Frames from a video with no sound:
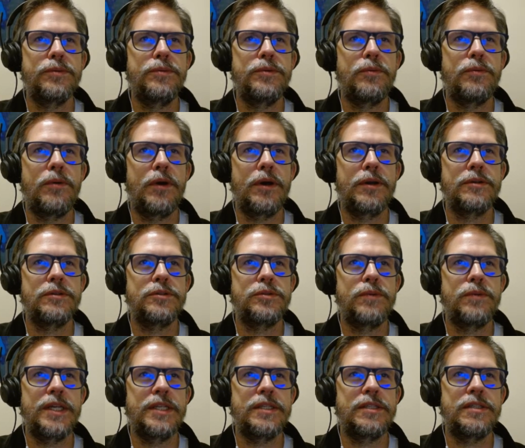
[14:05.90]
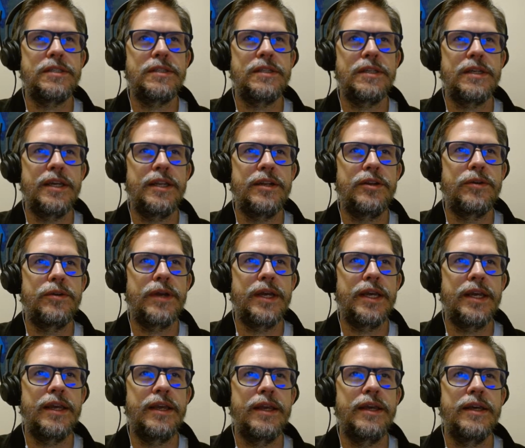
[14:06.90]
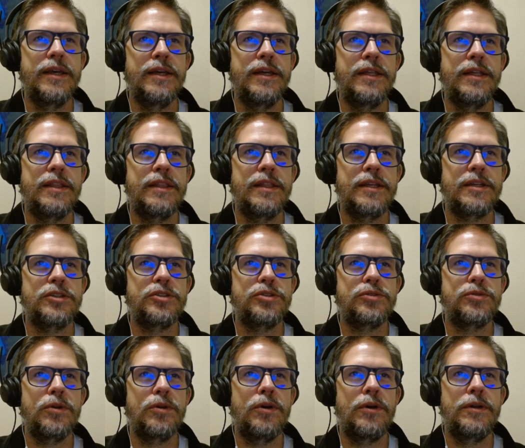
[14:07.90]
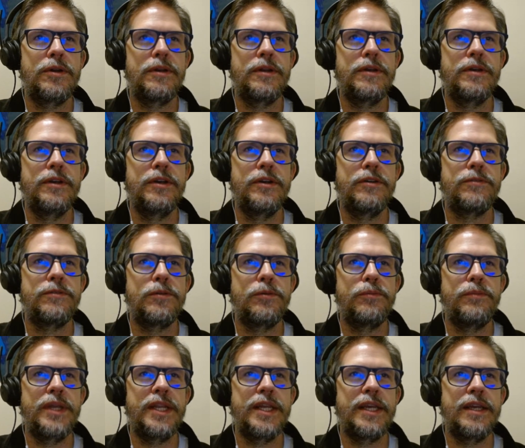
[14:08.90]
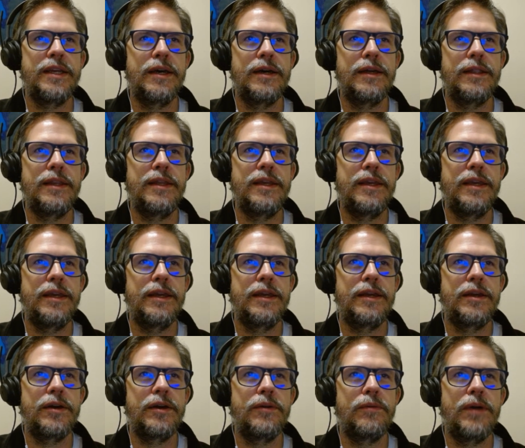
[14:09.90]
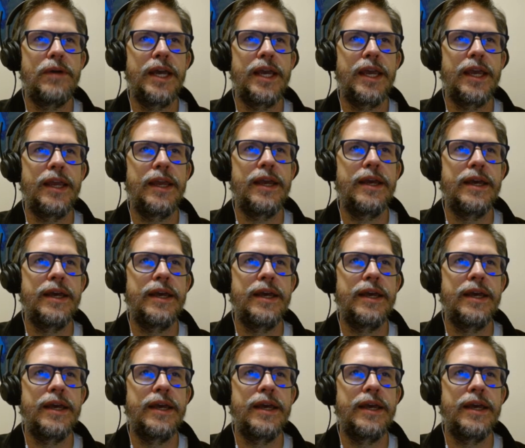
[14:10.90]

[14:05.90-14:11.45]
the waters waste and gray, thick strawn for many a league away.